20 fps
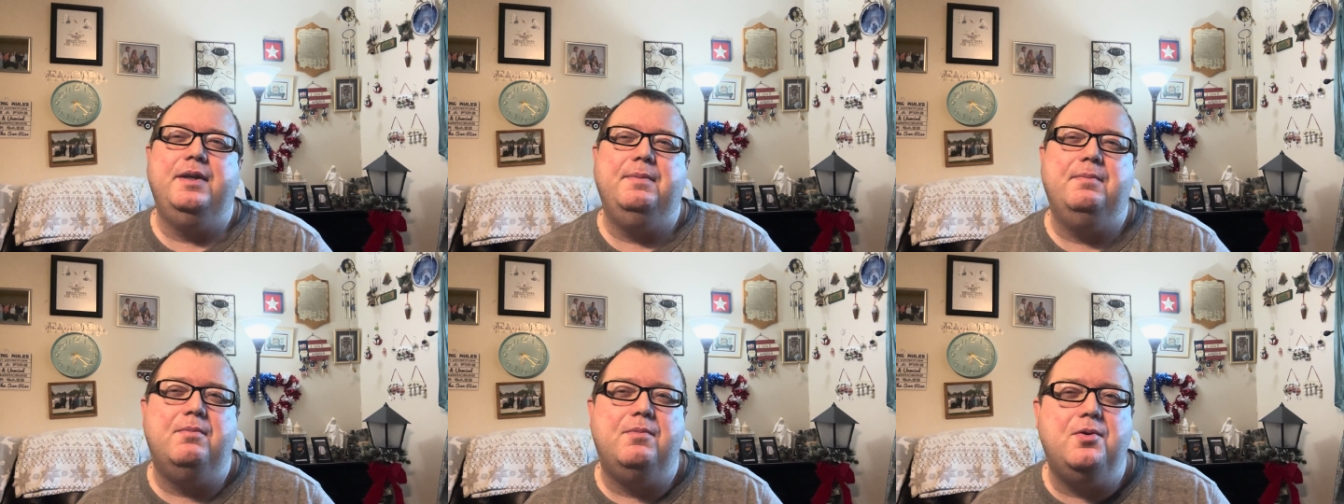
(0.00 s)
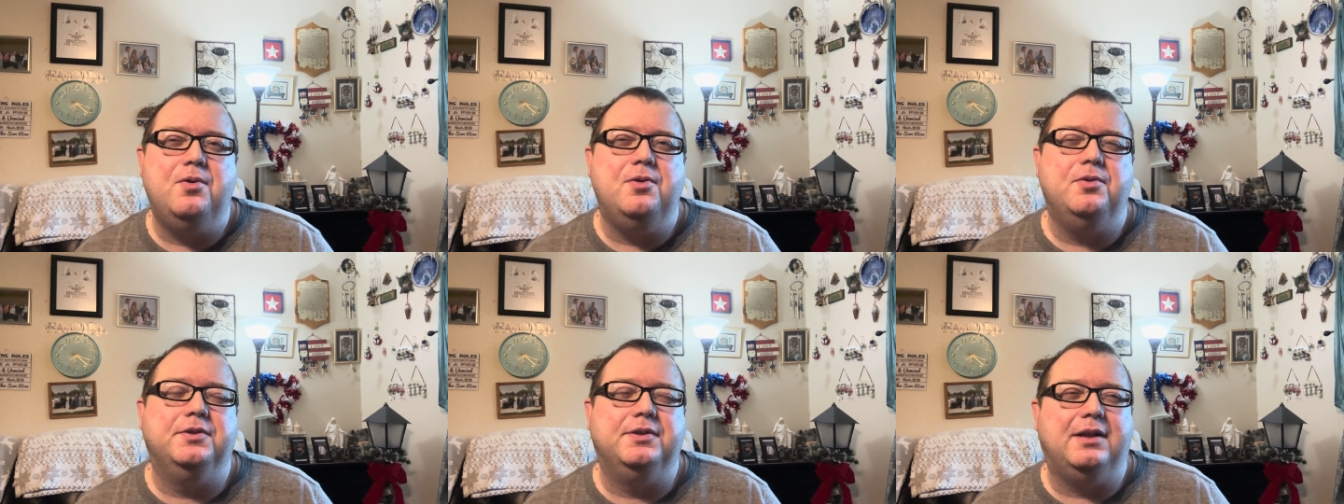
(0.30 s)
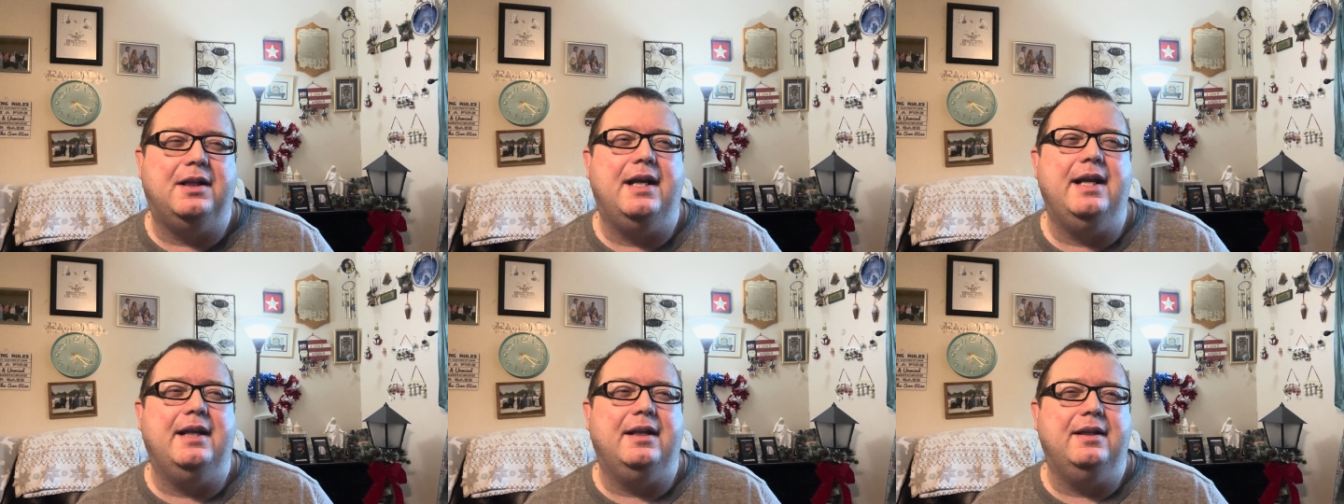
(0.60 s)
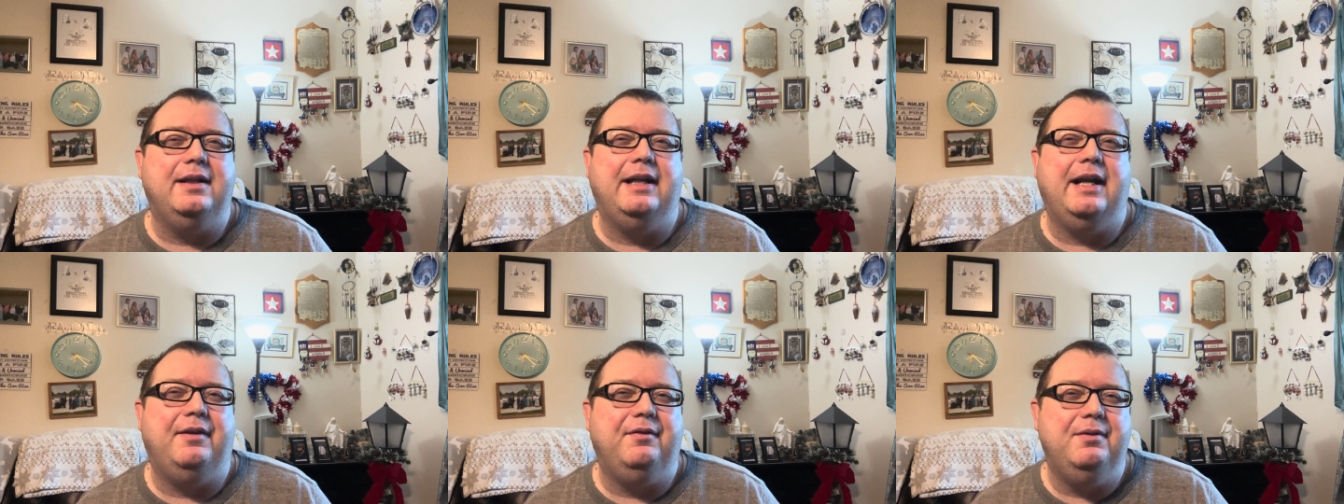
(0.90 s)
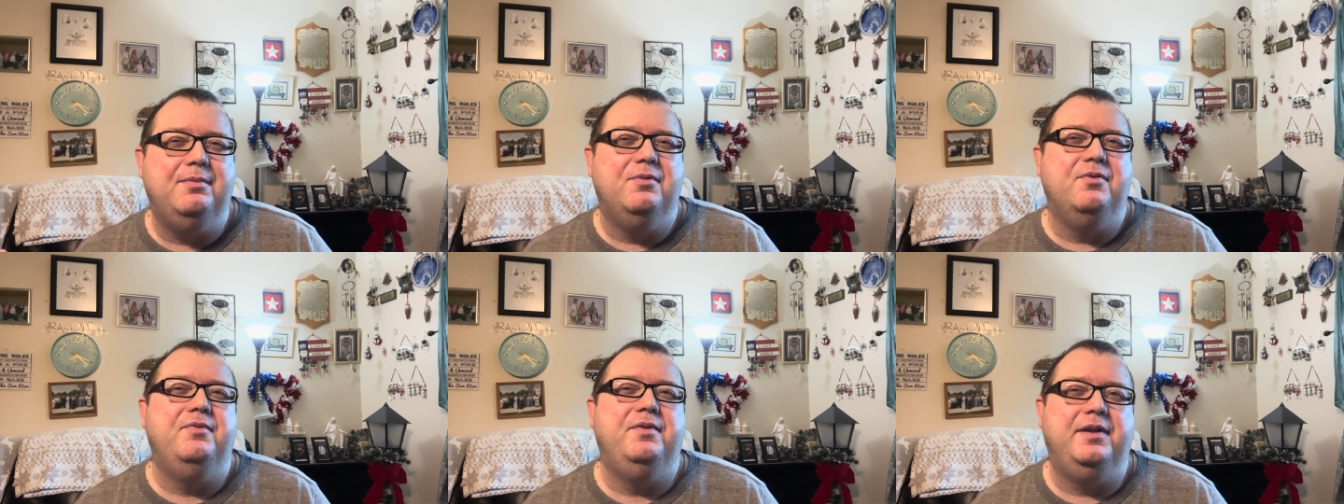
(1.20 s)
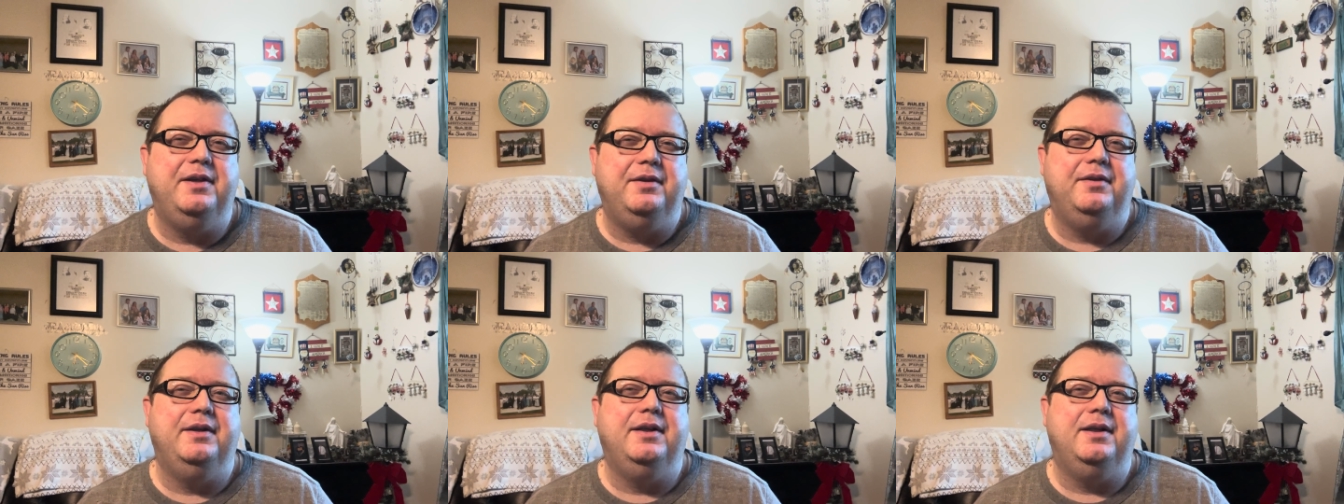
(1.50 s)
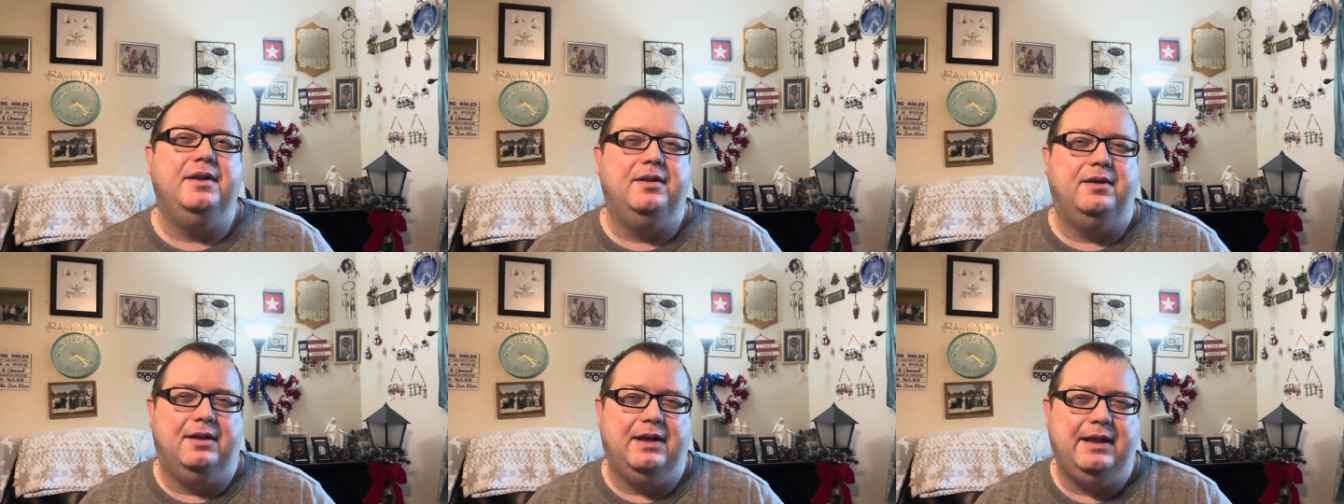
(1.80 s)
most likely every movie they're
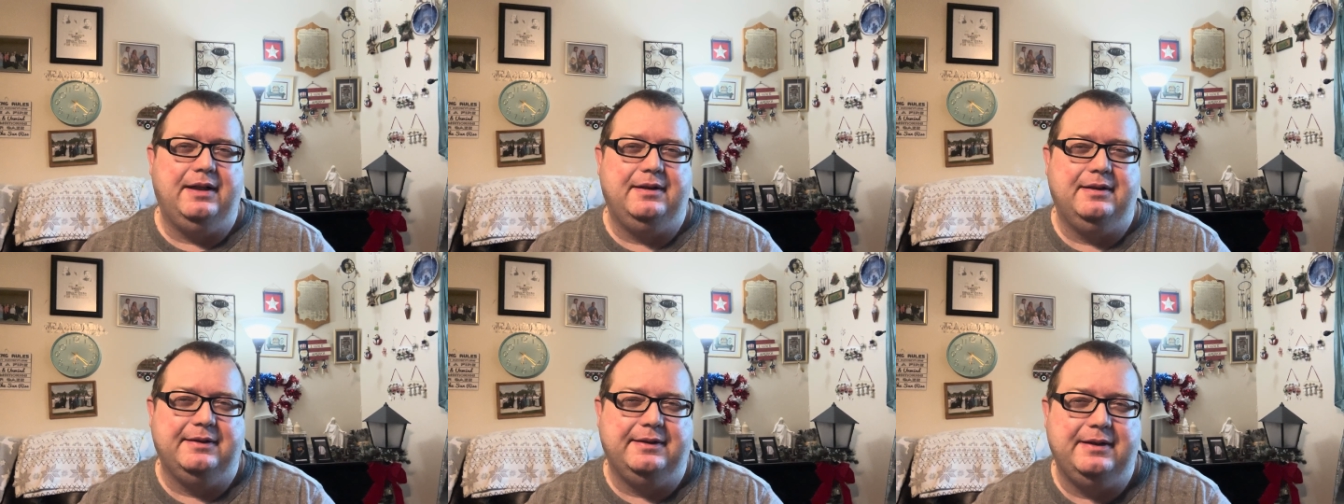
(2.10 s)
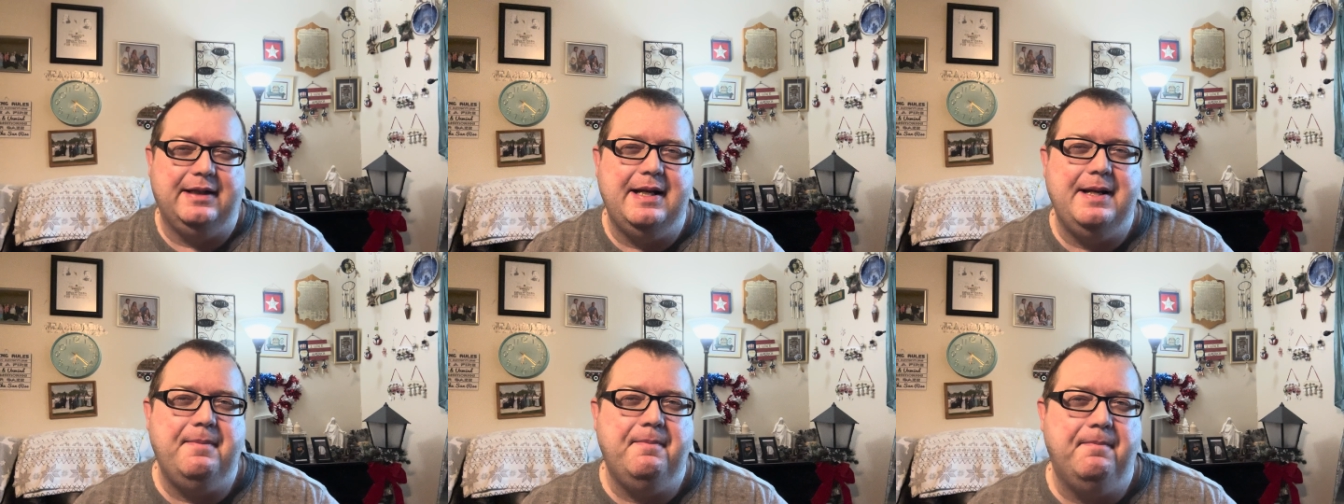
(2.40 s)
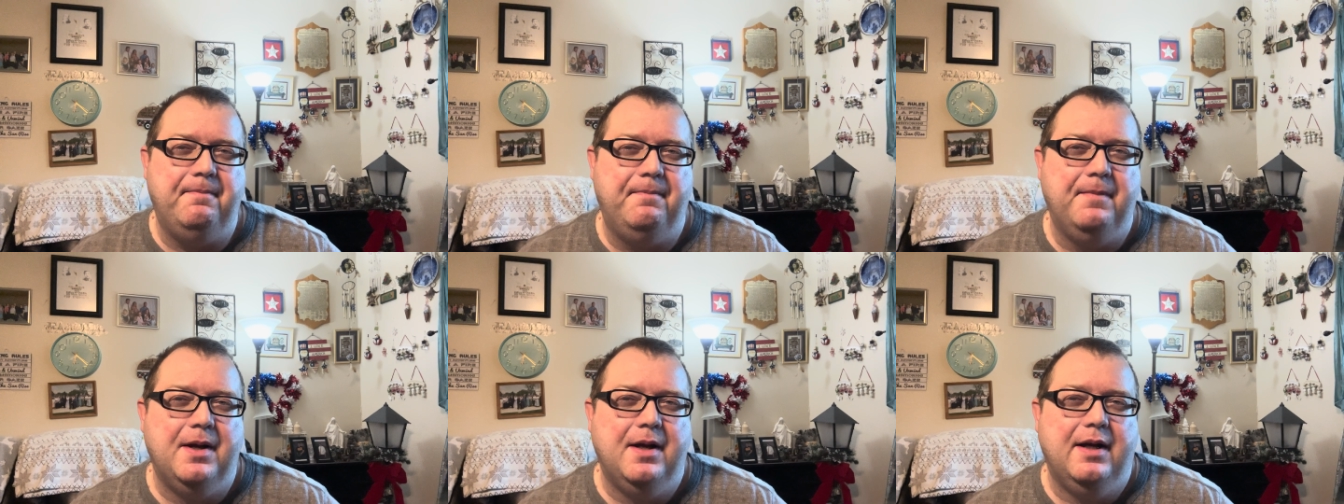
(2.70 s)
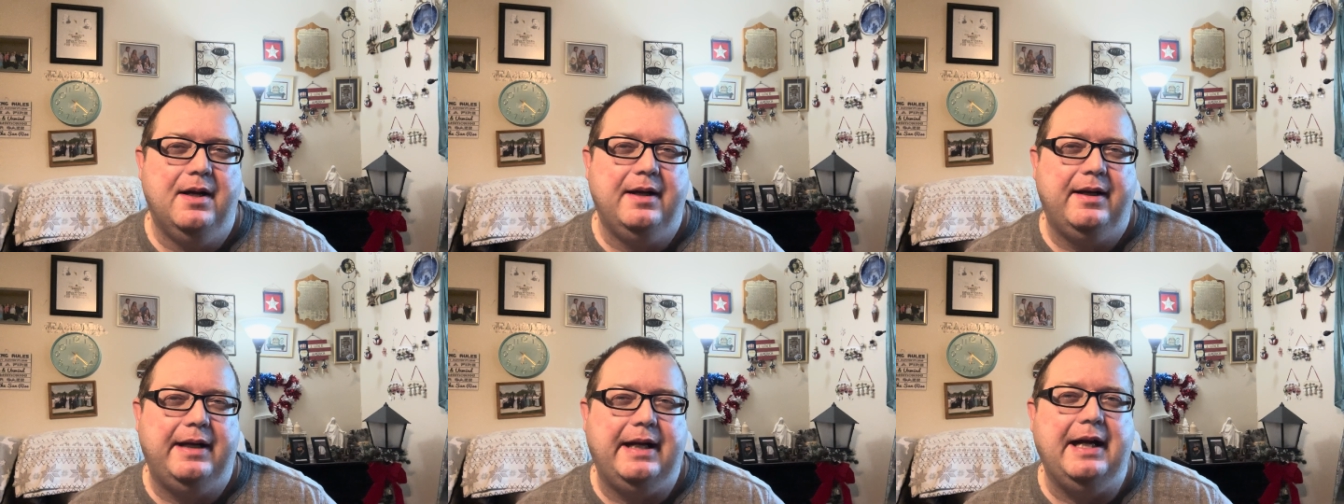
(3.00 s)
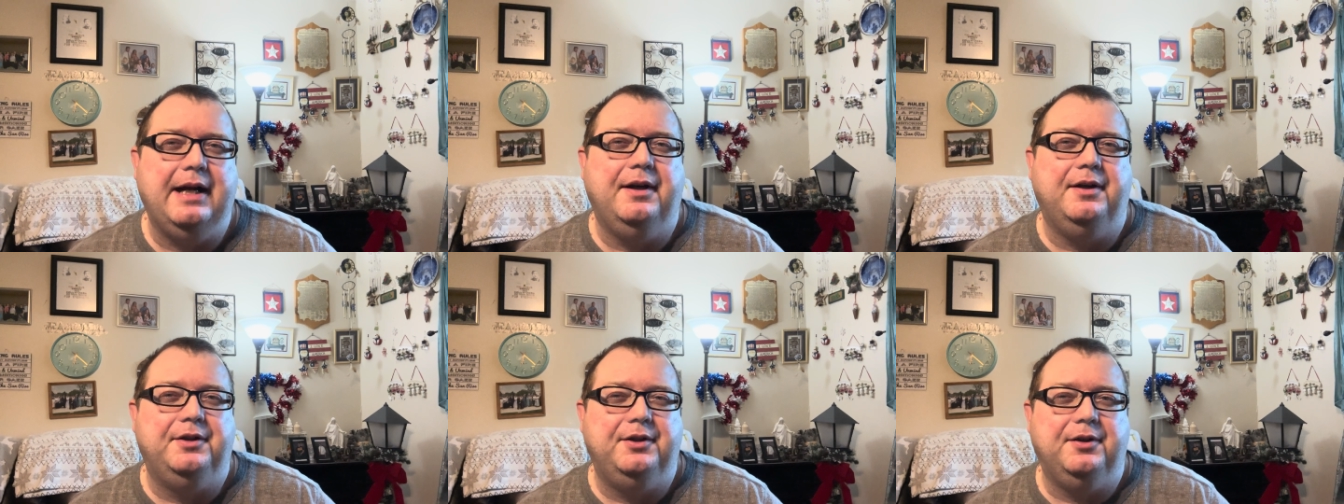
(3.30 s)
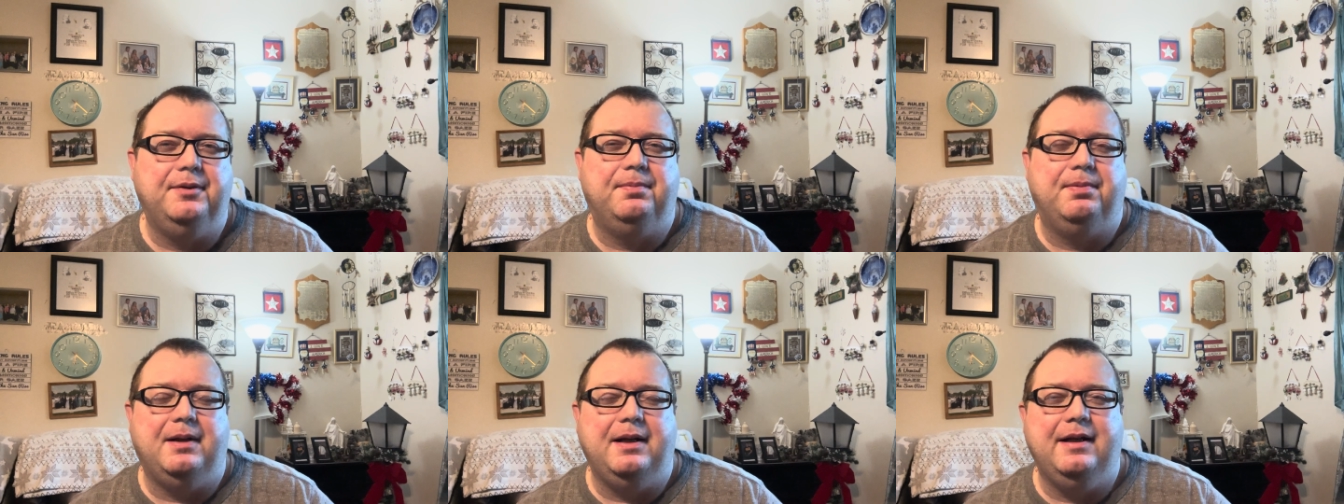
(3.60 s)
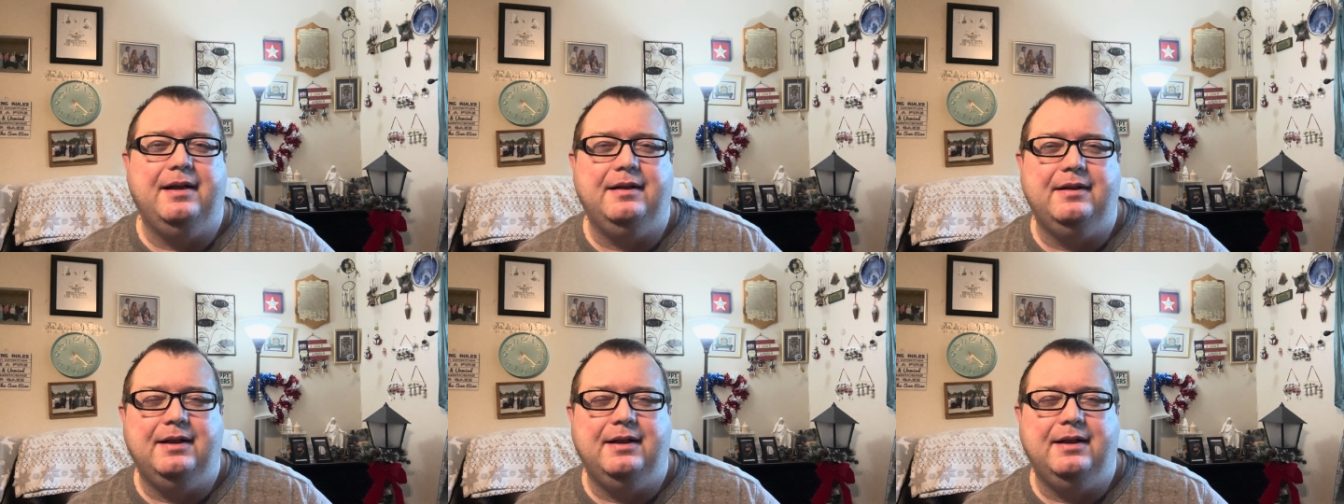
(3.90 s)
in are like the same character playing.